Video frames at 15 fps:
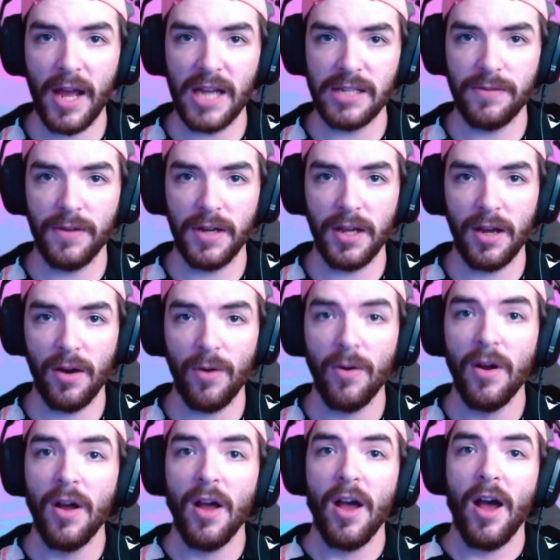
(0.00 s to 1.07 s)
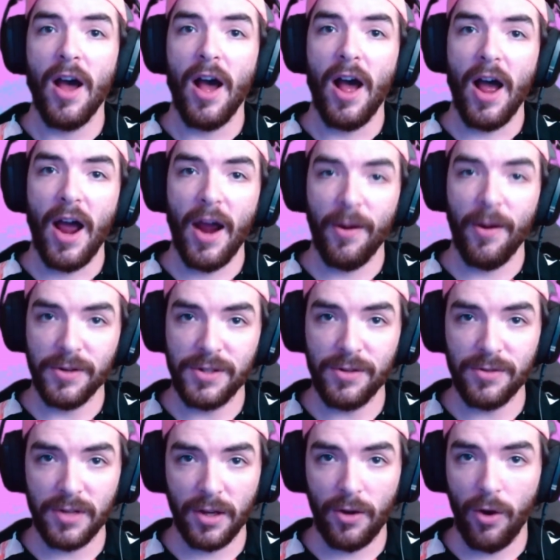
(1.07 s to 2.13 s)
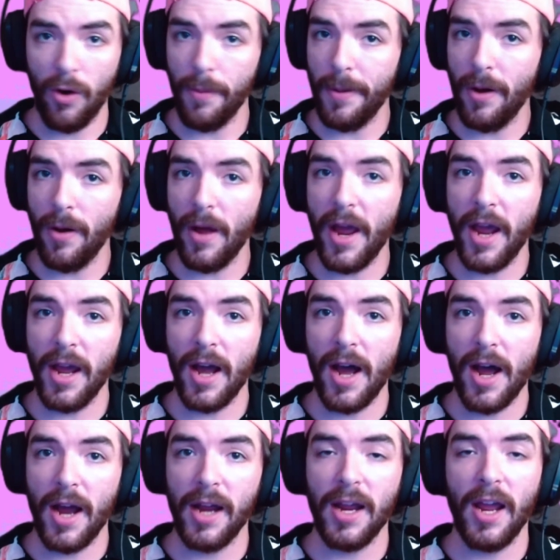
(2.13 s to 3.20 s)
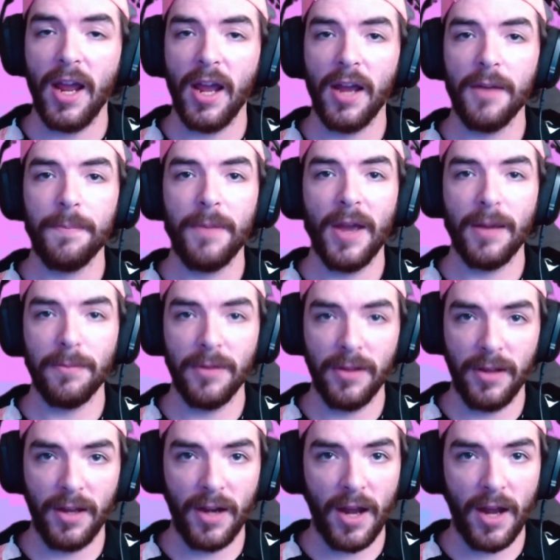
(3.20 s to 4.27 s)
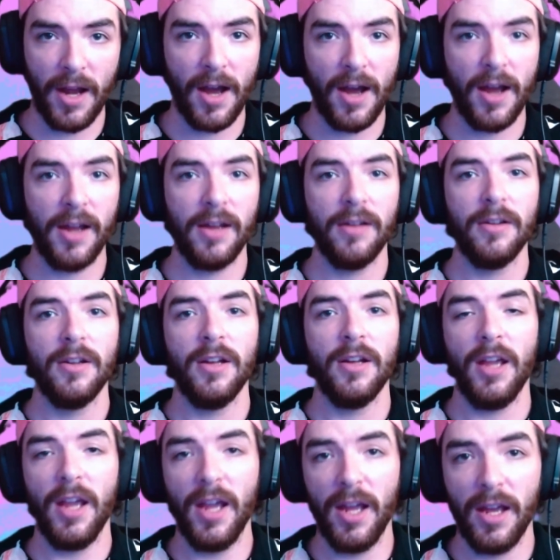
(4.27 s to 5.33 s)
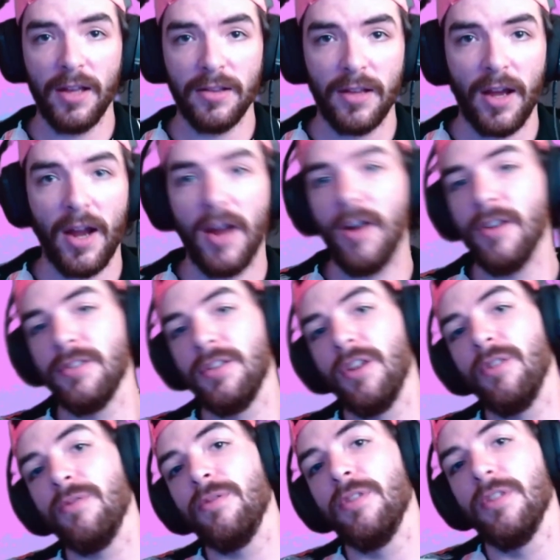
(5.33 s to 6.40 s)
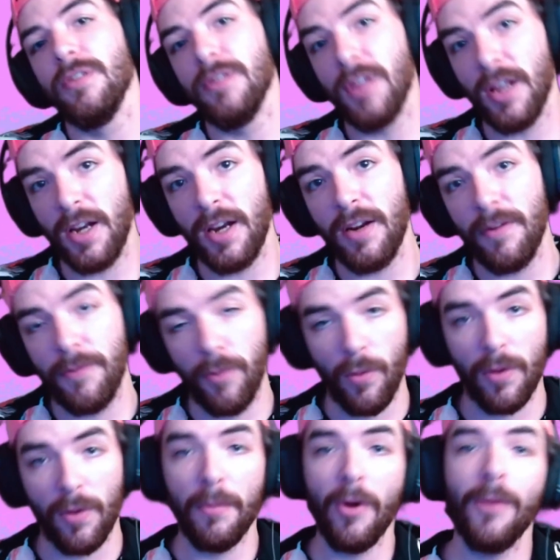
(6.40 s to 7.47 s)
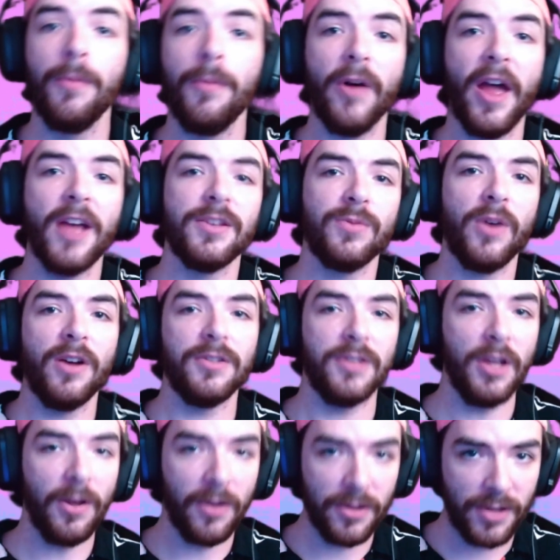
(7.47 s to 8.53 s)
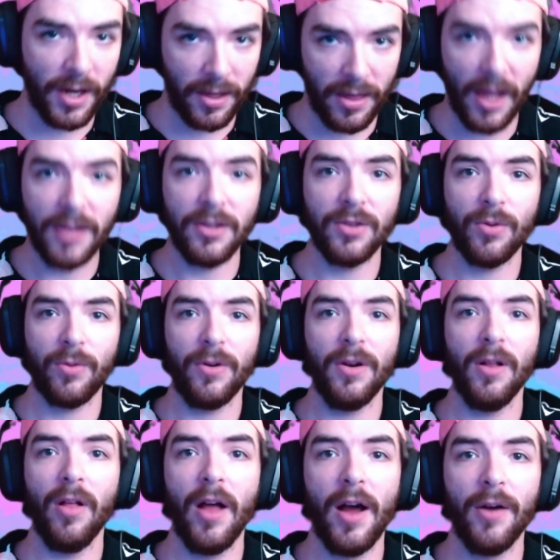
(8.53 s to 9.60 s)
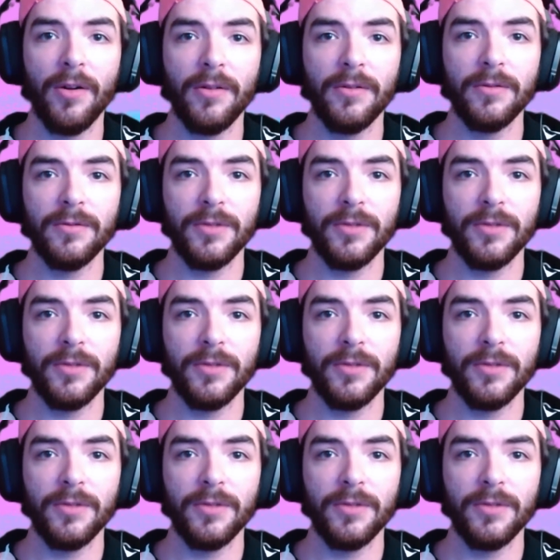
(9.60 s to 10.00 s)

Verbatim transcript: last video, I was using KoboldAI and Pygmalion AI, and I also did it for mobile as well. So you can check that tutorial out